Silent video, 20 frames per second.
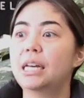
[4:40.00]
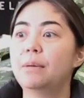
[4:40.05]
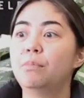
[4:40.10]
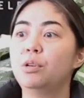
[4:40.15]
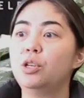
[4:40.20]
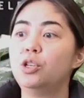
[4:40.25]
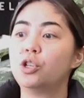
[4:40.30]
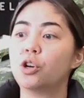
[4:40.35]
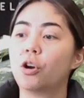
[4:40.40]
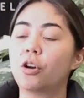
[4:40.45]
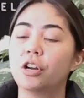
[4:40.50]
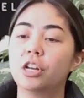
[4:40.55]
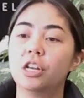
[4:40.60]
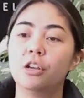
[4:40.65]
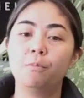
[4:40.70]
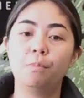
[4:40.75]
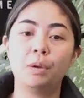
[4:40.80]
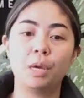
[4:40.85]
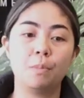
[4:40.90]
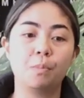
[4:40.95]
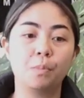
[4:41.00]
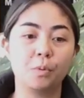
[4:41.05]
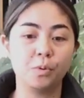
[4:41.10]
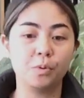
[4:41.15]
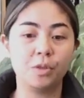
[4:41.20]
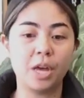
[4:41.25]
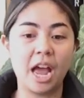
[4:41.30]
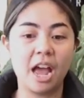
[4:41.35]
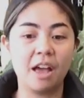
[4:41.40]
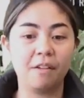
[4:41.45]
majority of
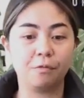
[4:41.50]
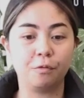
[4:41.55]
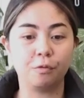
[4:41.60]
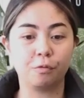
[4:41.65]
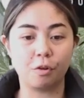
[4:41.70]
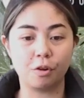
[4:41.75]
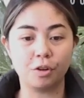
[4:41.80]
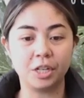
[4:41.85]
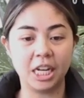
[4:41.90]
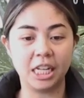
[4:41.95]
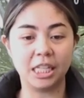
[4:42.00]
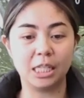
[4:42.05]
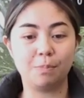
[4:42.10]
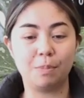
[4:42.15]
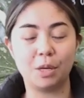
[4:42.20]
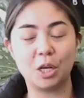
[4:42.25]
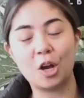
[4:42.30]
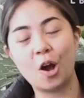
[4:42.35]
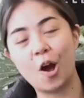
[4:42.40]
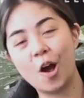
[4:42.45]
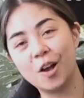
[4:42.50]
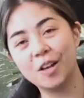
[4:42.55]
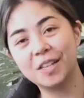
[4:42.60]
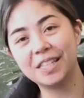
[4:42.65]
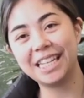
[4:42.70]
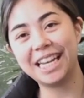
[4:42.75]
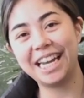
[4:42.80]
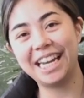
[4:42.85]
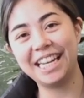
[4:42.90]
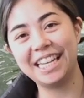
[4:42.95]
people that have grow tents,
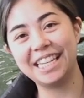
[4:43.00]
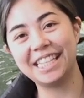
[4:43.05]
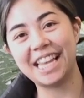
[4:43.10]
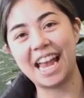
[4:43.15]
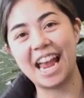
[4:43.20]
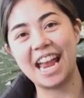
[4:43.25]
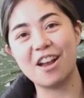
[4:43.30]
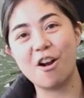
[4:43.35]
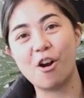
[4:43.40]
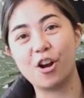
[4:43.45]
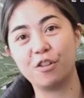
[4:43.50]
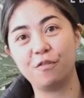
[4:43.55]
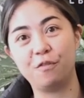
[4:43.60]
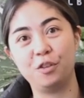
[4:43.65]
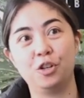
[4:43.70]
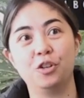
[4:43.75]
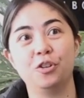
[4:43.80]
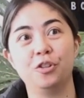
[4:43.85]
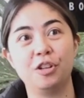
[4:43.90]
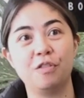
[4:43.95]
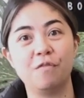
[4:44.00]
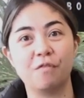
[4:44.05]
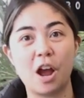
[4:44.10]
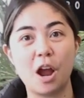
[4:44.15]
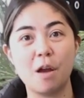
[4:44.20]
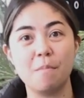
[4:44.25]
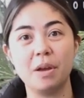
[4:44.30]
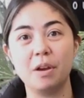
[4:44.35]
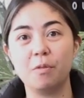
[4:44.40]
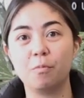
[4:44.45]
because it is an artificial
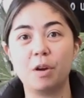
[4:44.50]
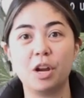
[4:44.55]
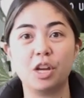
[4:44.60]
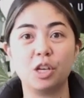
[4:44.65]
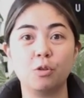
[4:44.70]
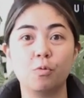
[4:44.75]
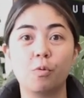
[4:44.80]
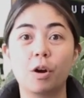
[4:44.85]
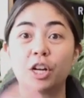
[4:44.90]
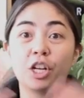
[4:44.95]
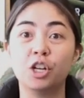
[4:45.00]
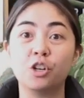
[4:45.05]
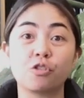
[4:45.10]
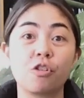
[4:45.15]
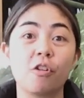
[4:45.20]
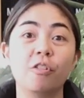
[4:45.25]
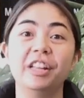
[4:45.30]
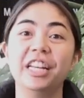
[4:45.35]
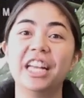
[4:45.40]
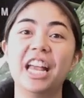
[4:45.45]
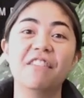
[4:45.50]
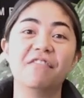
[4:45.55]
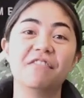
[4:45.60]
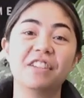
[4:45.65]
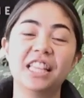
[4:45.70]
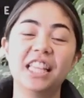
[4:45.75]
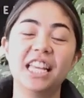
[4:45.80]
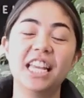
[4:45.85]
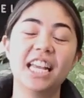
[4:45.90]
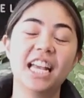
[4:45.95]
environment where you are controlling
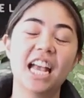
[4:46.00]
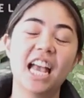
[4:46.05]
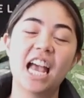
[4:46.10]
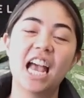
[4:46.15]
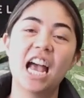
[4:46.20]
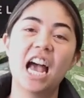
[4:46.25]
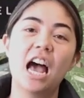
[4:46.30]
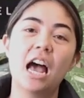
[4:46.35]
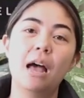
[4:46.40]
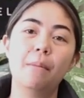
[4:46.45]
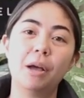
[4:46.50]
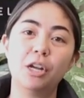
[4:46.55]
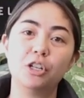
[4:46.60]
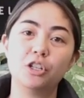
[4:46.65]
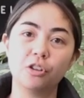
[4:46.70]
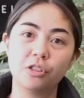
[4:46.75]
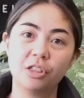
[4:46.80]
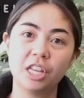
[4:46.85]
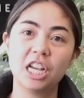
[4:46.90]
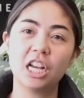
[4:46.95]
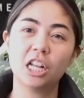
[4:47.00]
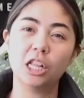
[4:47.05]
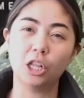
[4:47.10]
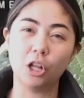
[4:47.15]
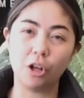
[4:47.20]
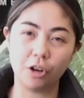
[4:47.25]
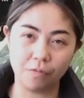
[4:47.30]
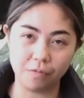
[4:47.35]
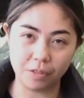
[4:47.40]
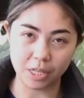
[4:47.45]
everything, I don't think a
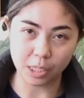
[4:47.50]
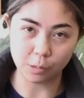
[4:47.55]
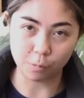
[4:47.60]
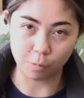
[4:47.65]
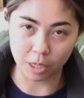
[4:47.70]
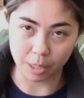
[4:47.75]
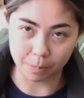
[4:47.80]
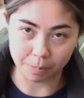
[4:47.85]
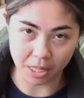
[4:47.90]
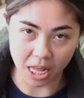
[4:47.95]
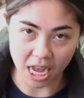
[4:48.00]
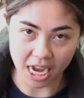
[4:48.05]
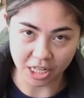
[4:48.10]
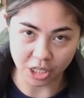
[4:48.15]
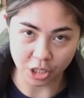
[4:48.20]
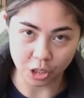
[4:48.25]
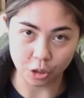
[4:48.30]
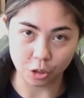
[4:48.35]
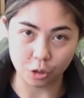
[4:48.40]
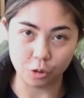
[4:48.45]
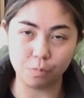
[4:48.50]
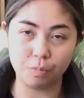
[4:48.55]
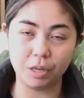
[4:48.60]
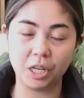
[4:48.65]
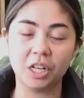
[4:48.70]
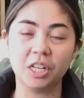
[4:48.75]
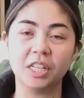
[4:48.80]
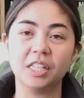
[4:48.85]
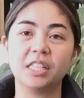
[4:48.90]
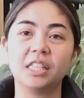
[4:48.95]
lot of this will apply to you
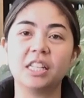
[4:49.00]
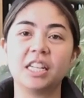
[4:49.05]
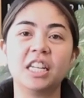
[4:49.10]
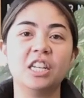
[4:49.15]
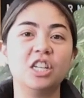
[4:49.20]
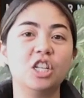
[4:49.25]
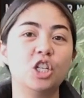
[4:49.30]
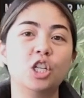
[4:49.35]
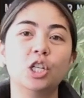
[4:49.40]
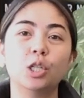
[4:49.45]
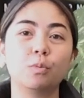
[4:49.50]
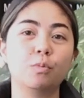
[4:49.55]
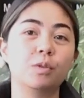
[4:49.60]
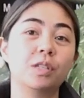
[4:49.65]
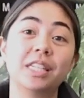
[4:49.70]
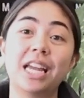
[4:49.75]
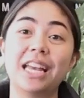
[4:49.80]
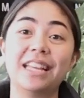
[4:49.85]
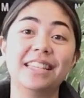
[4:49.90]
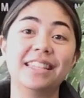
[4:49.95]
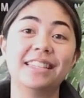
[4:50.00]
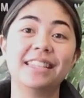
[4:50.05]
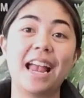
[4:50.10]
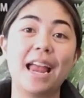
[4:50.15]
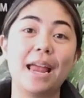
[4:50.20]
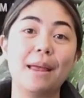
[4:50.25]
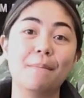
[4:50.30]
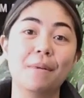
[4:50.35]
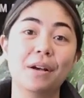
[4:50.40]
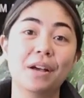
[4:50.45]
because the conditions will stay the
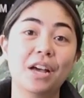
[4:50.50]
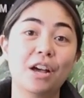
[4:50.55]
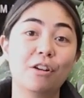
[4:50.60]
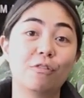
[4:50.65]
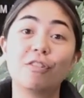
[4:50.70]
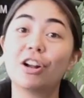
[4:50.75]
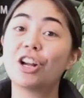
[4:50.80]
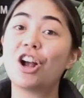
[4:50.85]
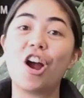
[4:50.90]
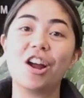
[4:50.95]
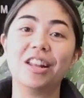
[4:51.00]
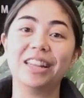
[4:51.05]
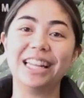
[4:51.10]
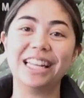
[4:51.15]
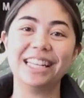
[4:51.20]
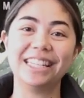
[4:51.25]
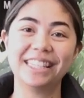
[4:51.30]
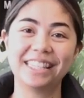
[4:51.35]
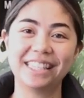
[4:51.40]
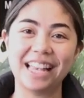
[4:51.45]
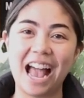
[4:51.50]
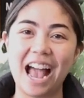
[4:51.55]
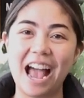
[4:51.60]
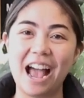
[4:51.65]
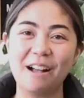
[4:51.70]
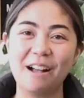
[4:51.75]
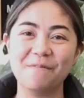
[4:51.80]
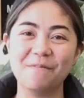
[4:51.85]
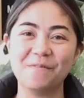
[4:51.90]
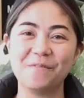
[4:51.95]
same regardless,
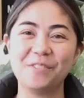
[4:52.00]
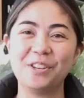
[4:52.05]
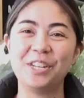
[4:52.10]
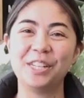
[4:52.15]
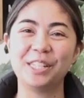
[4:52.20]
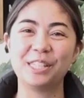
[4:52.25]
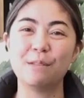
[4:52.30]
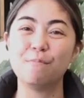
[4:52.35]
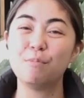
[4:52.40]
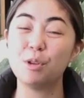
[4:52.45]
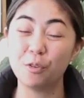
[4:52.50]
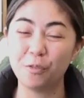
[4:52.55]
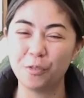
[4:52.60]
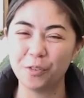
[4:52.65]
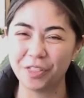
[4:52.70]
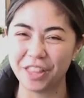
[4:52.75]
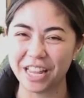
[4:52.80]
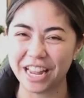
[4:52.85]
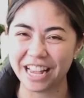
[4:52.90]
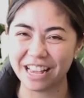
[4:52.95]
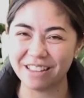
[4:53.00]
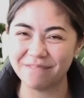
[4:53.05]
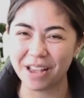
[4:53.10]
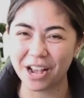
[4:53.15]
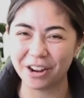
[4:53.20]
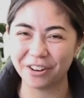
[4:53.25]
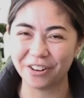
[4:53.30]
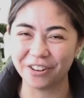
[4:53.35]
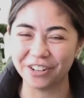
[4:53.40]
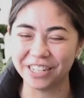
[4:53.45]
which is the beautiful thing
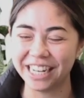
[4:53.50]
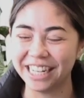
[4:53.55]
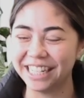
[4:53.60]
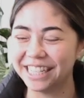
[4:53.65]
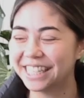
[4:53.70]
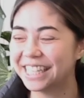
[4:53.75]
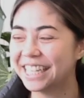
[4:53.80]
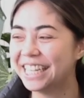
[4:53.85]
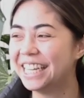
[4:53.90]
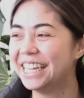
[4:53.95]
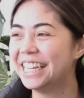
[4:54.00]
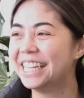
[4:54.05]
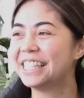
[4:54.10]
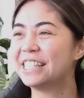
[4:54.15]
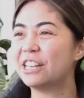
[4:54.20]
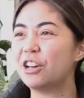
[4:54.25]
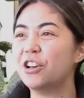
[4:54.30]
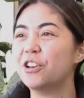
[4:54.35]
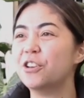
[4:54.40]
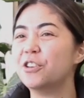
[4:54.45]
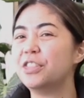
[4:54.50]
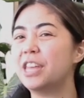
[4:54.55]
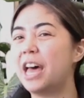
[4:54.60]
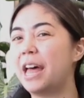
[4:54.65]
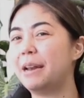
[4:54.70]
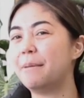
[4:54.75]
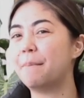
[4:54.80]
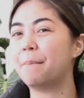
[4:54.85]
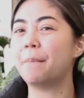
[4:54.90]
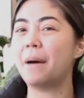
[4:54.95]
about grow tents. So
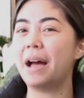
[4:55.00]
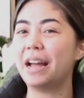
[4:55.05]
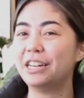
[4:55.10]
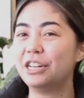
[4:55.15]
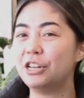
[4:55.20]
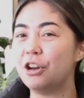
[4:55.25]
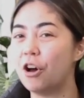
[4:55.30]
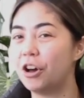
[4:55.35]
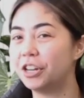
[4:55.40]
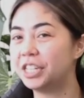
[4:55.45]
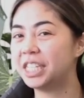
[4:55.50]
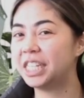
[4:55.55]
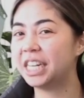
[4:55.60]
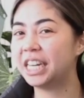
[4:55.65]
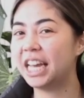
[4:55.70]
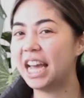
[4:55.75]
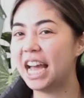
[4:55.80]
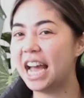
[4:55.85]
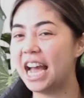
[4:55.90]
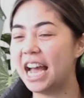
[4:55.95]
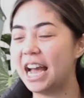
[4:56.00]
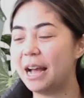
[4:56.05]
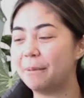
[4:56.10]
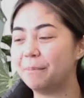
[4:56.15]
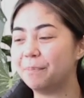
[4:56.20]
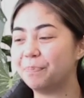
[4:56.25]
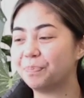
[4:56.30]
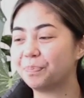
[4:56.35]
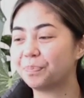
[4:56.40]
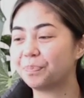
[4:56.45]
that might not,
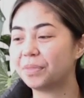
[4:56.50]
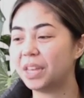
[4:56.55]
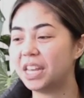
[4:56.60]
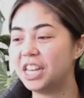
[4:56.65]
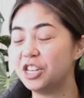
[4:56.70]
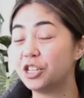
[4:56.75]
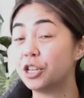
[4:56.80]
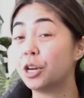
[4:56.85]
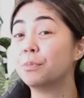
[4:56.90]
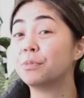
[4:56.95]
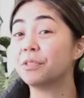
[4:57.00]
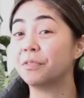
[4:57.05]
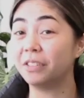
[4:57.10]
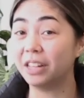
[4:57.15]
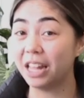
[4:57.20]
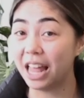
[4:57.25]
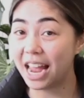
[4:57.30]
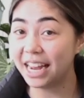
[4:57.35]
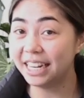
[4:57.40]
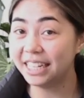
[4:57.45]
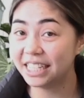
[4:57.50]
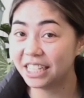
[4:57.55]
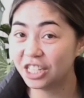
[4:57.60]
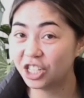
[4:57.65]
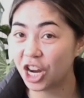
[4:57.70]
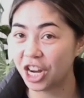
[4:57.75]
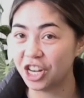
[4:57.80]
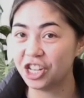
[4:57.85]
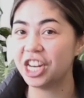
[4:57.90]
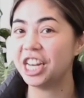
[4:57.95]
in terms of light,
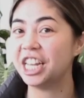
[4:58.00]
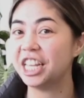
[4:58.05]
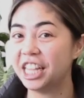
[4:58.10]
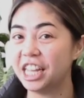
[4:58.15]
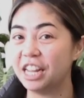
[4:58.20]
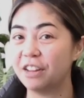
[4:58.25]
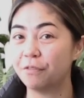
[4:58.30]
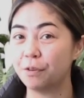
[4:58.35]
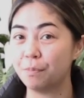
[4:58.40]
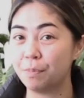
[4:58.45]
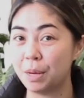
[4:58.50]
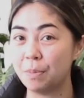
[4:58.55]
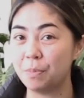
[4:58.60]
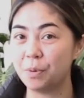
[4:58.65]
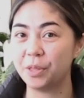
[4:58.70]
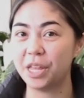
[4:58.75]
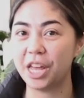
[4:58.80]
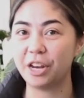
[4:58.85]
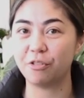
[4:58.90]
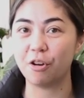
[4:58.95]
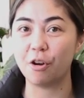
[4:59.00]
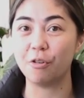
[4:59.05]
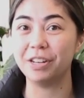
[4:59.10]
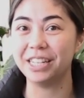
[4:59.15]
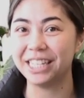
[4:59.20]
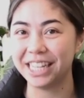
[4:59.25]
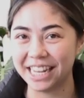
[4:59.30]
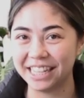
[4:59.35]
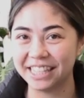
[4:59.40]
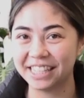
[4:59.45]
change anything for people that grow
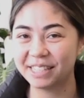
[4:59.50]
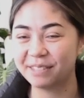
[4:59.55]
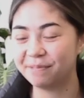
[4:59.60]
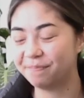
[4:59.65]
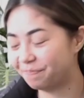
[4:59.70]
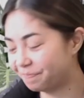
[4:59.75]
in tents.